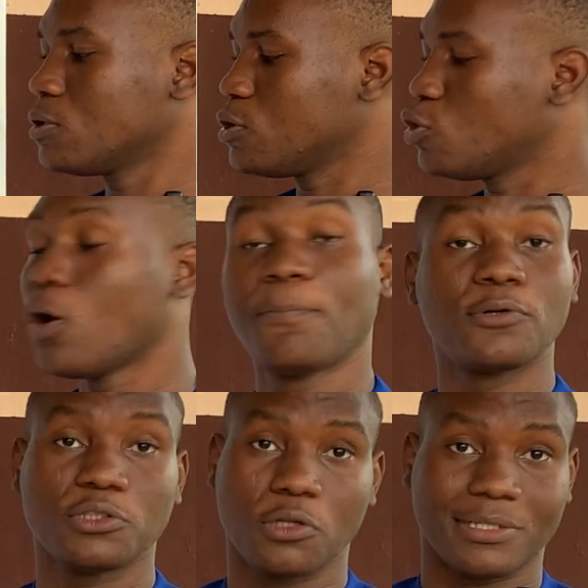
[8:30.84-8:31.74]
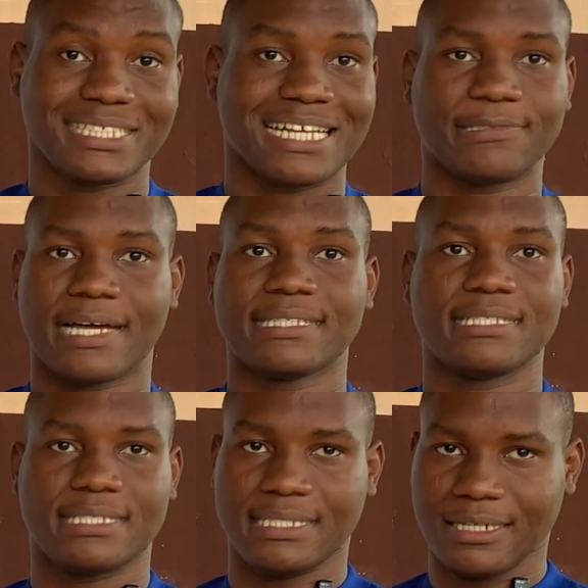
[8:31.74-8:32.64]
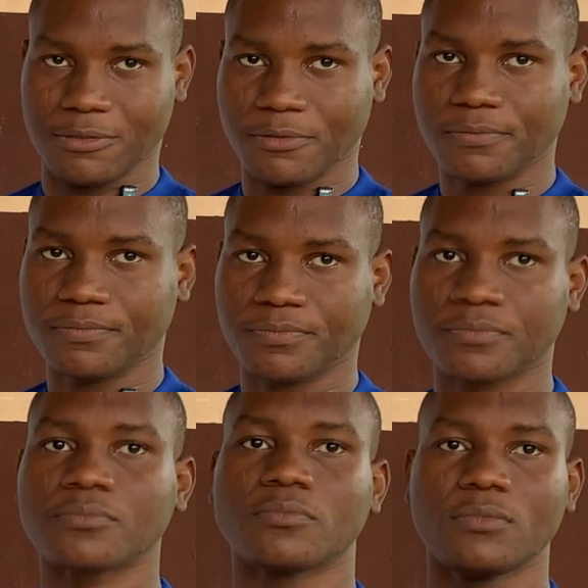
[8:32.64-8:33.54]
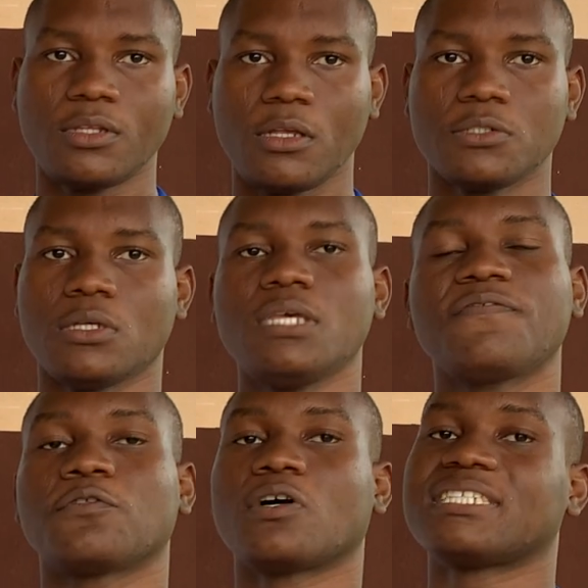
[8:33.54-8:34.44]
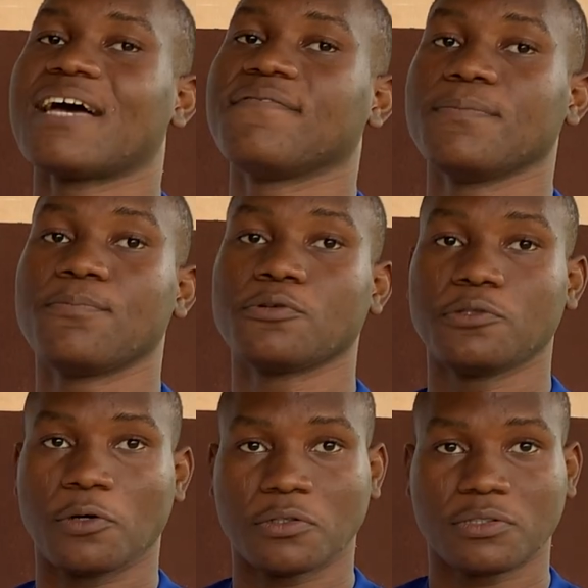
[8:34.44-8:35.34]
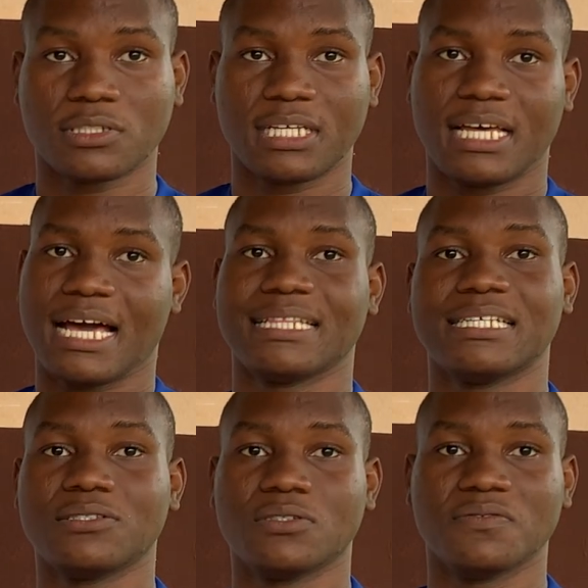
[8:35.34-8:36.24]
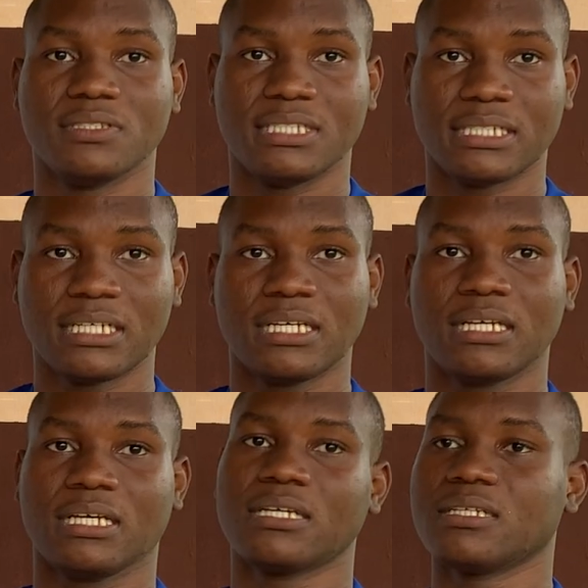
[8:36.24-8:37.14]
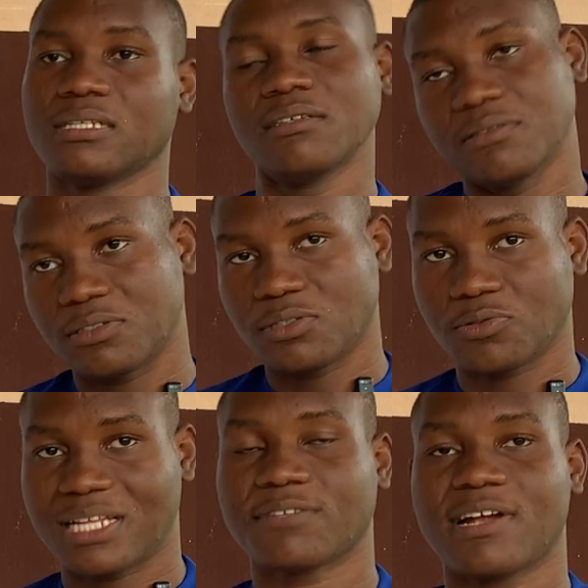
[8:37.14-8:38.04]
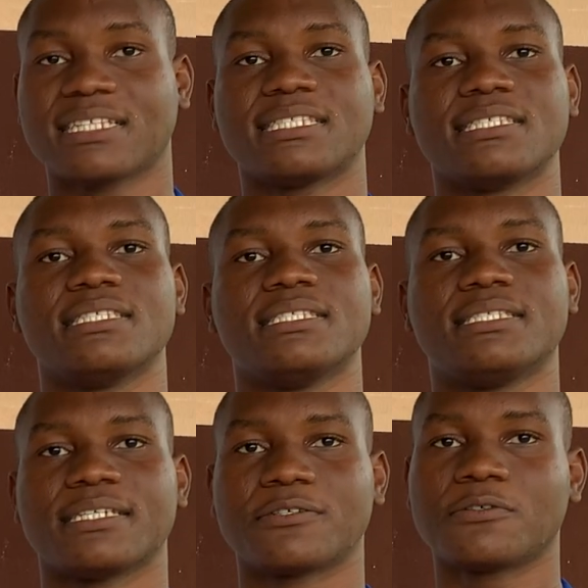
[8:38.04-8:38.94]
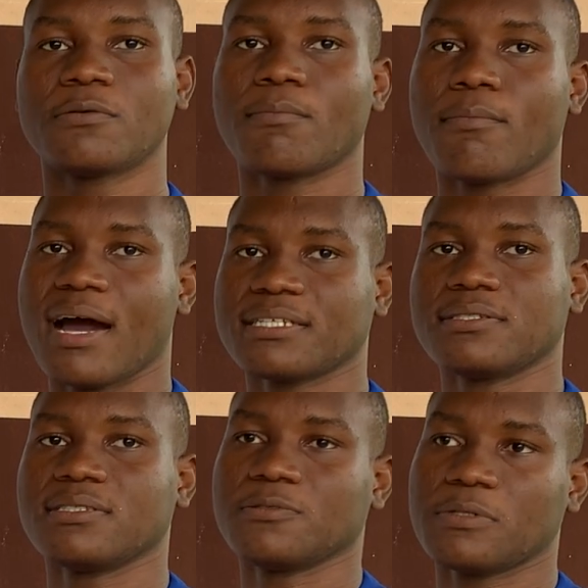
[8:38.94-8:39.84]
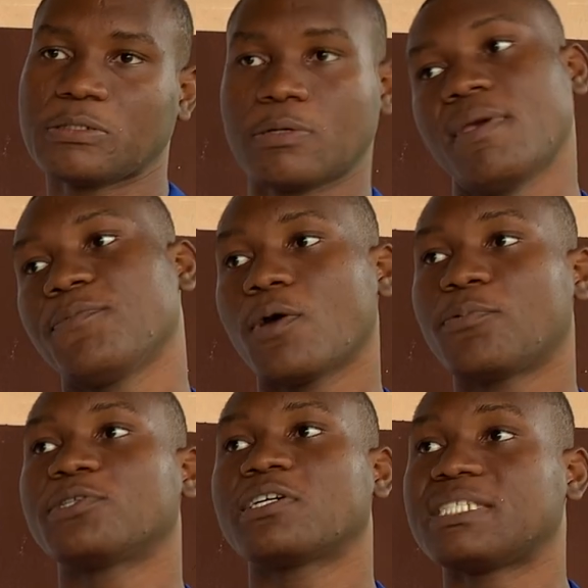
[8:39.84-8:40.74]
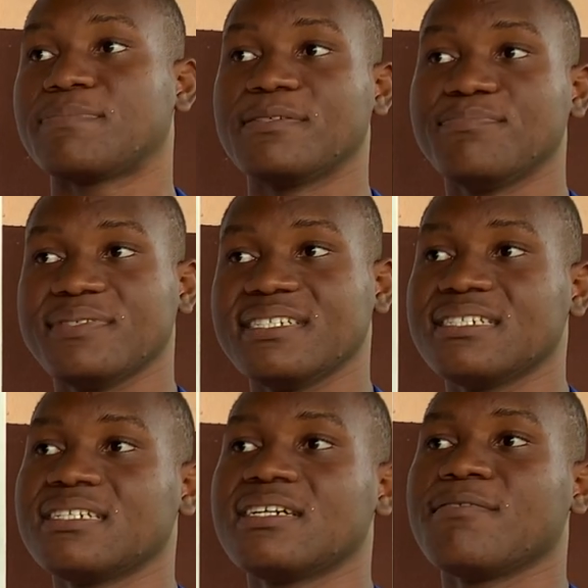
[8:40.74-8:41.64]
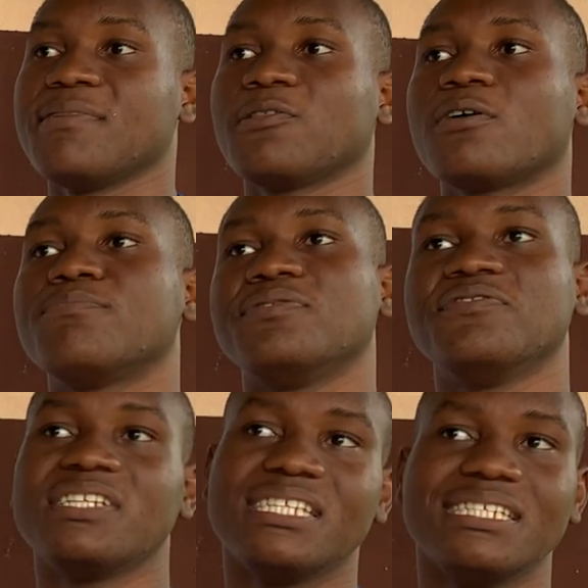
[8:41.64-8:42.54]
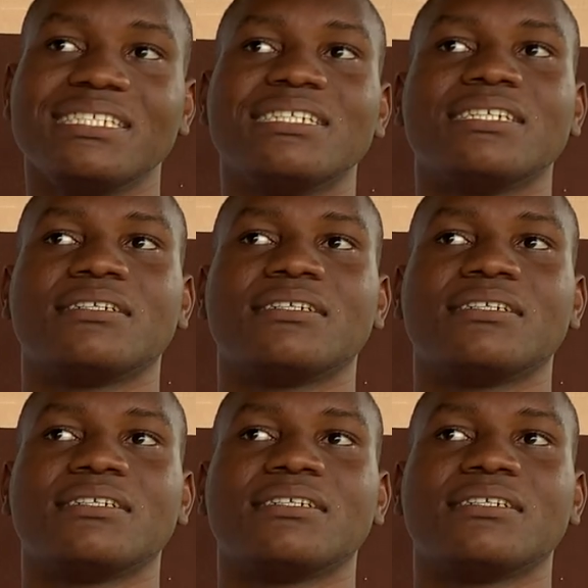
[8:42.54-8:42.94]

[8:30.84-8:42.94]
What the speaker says: No product attracts 0. So if you don't have a product at the end of the day, to attract 0 marks to the question. Maybe your product may not be really